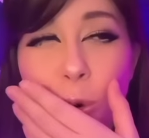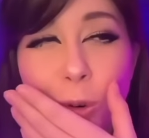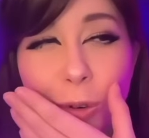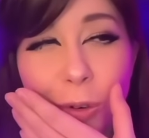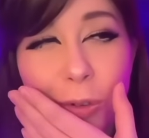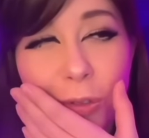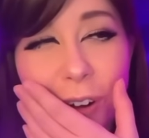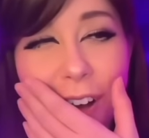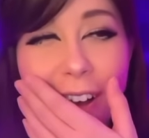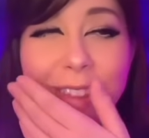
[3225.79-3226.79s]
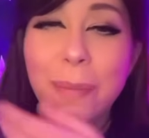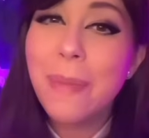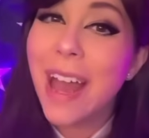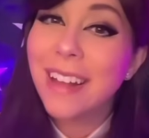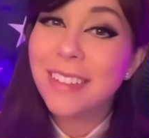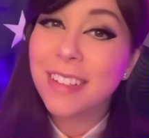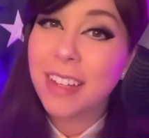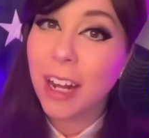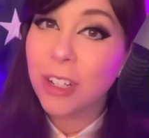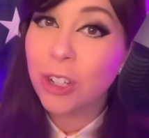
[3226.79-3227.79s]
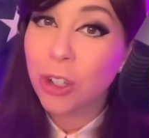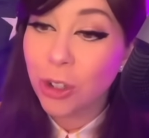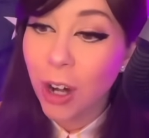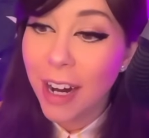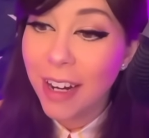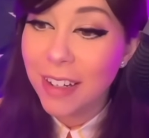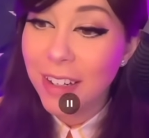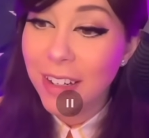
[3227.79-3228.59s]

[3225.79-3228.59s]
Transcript: Oof. The manlet's catching strays.